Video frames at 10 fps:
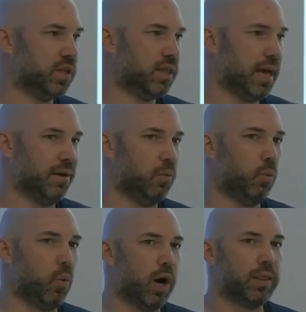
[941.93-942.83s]
that
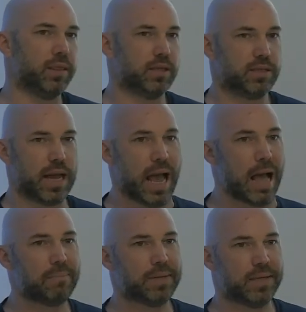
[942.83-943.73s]
want this to
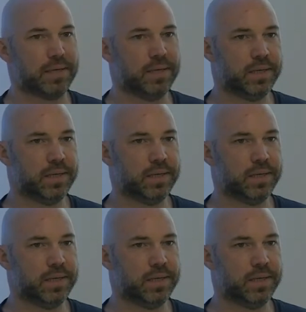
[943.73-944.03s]
happen